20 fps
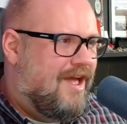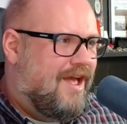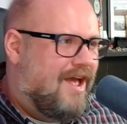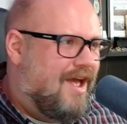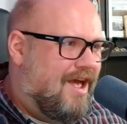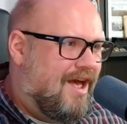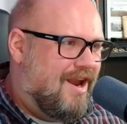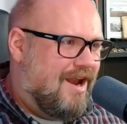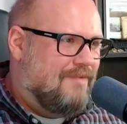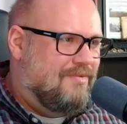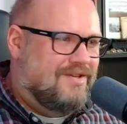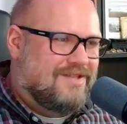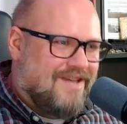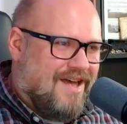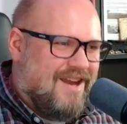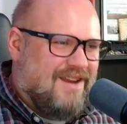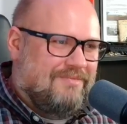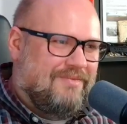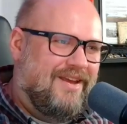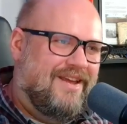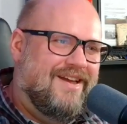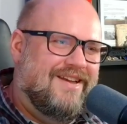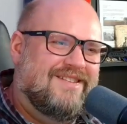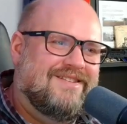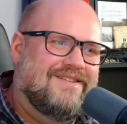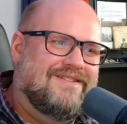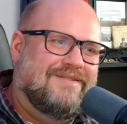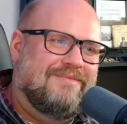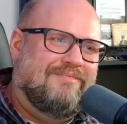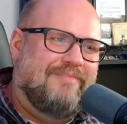And I'm excited because
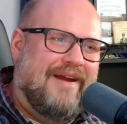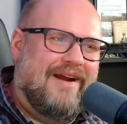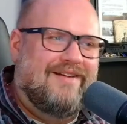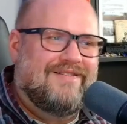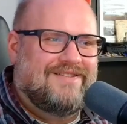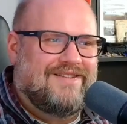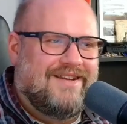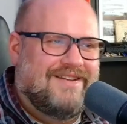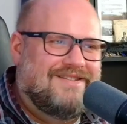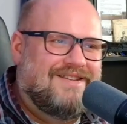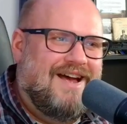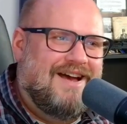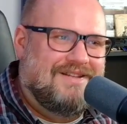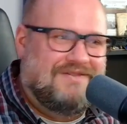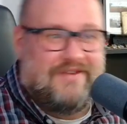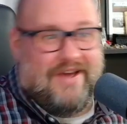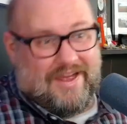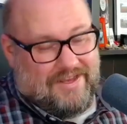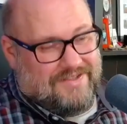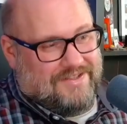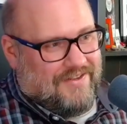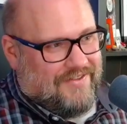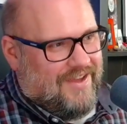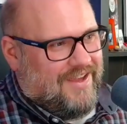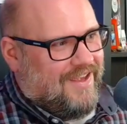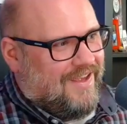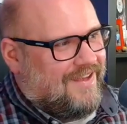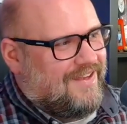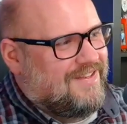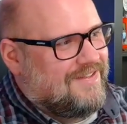he's a Bears and a Sox fan. At least I
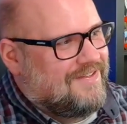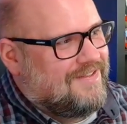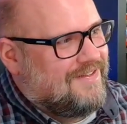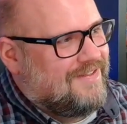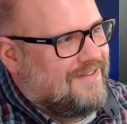think he is.